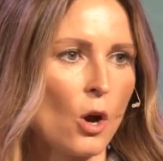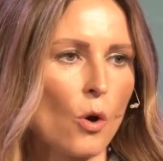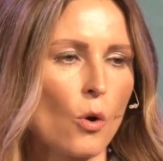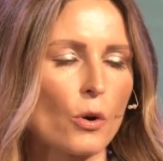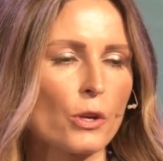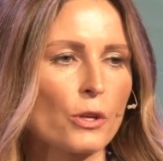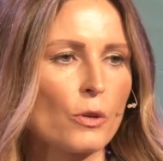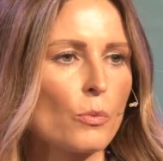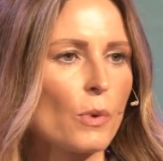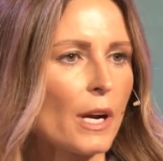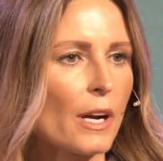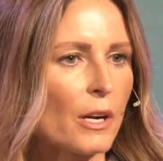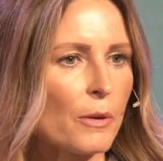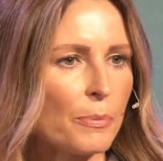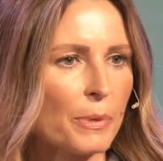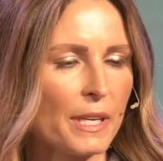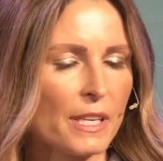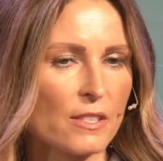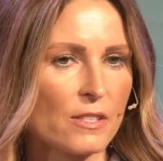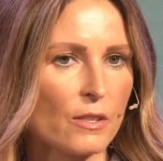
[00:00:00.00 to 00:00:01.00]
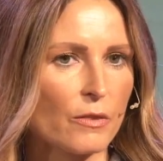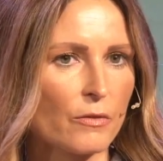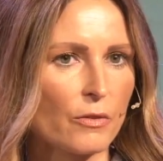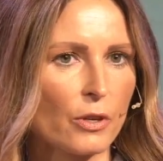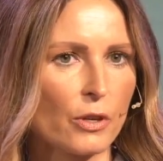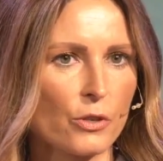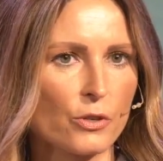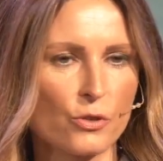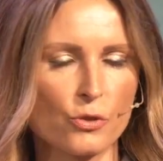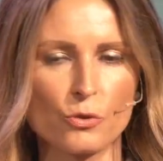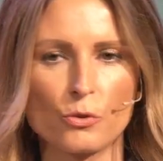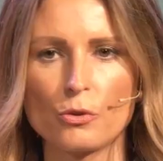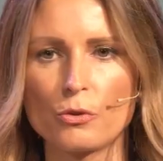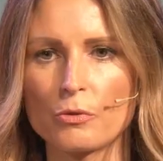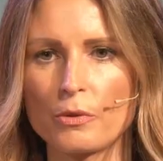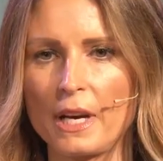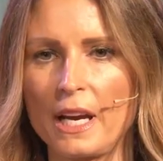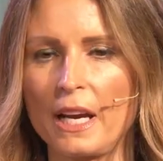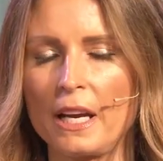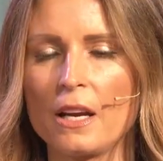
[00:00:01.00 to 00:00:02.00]
or you wear a piece of her
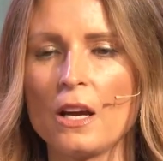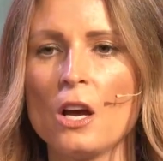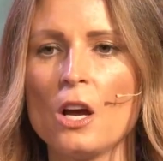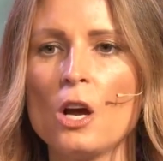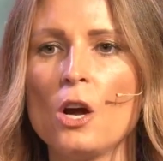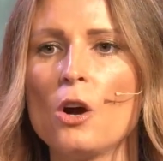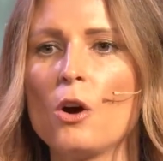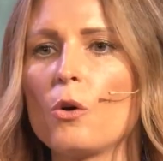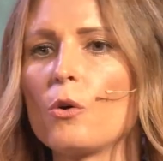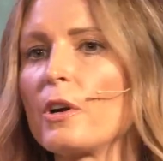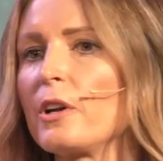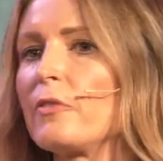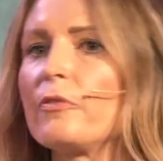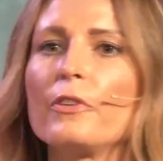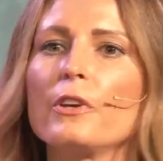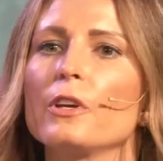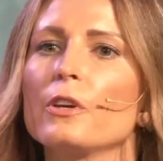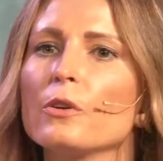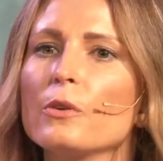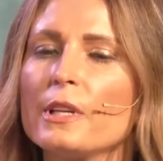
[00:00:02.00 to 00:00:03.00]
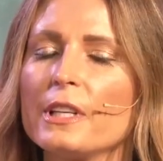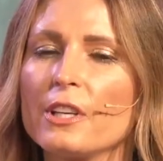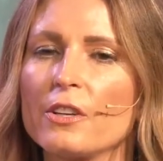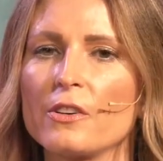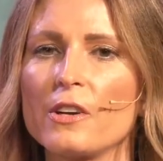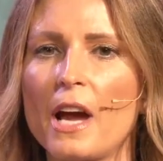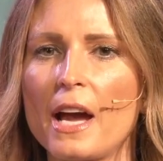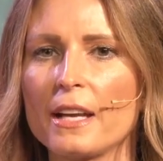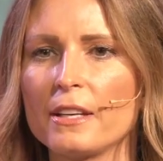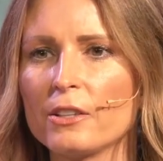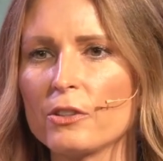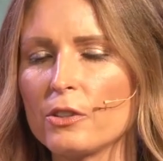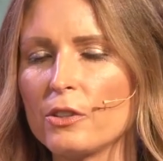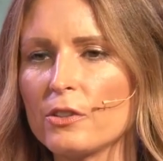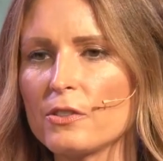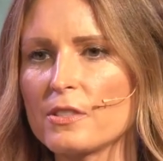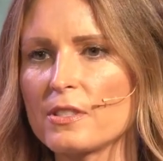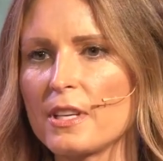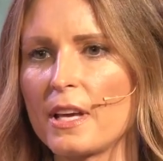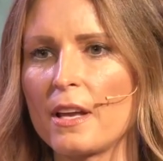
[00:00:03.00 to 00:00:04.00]
jewelry, or if you and your
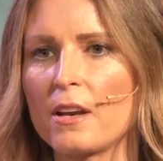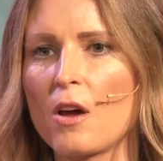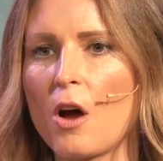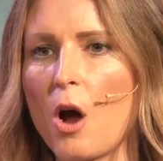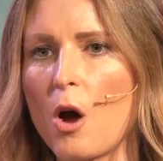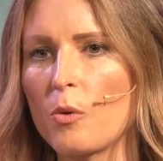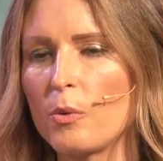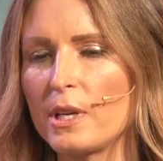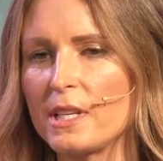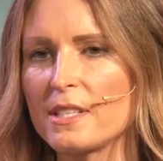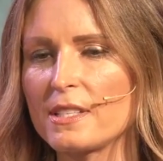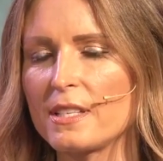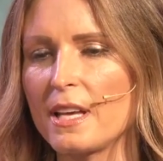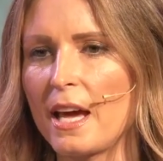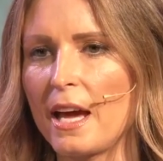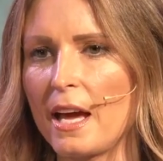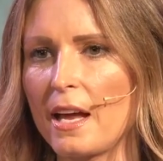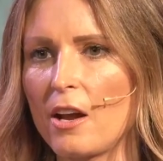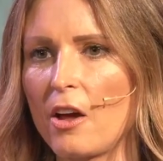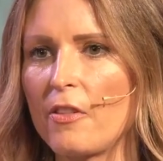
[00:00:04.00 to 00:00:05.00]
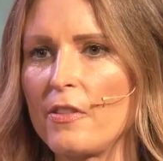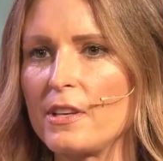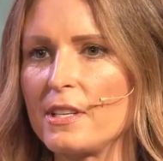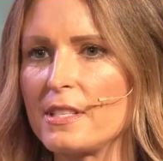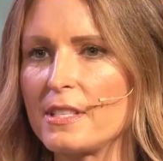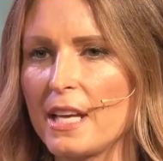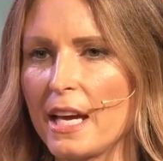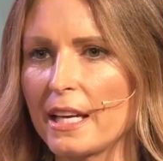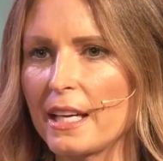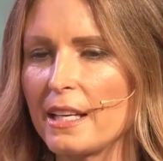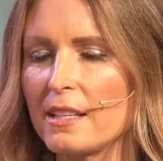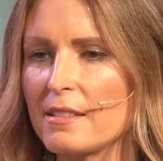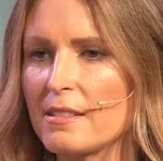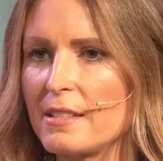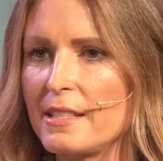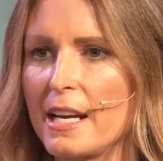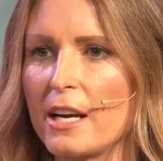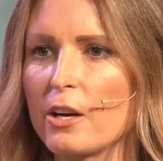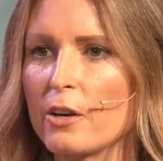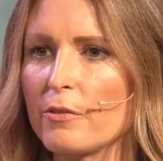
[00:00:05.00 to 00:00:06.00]
9-year-old son always sat on the second
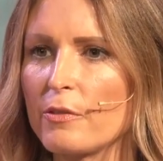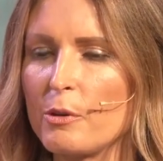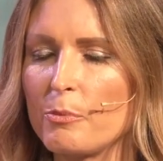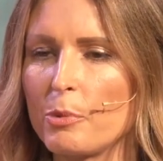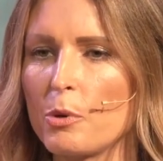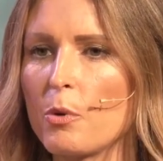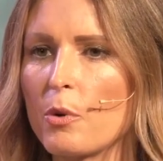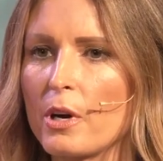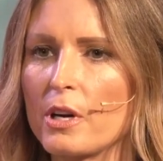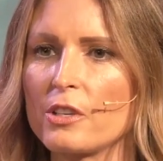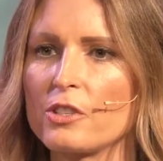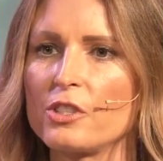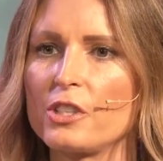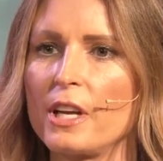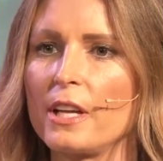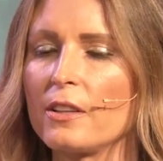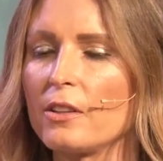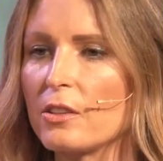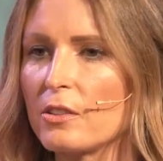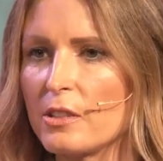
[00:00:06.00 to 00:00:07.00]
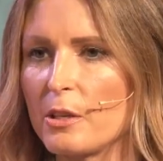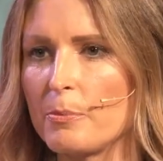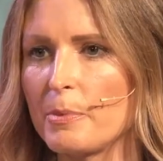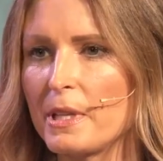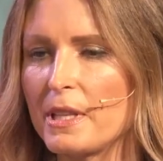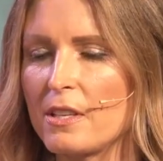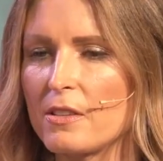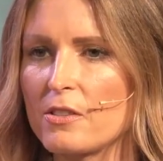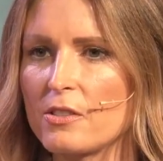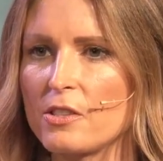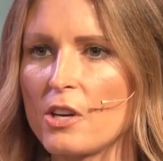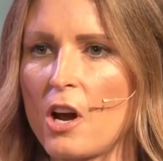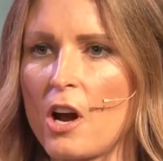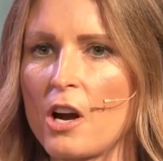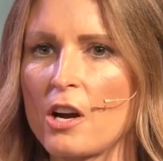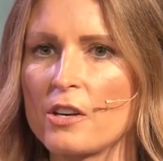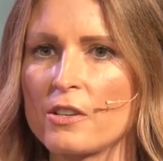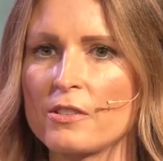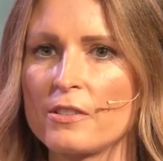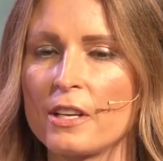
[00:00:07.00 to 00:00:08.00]
stair of the porch and looked up at the
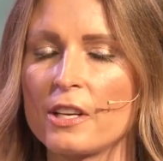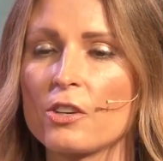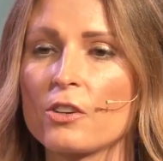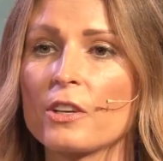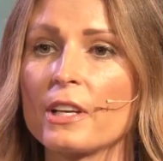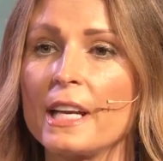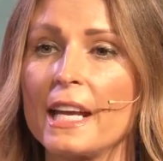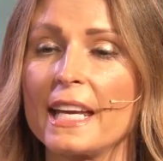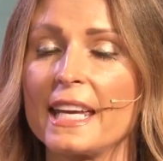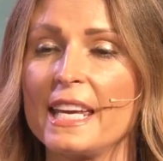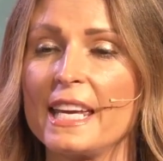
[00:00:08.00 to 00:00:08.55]
stars, that you're gonna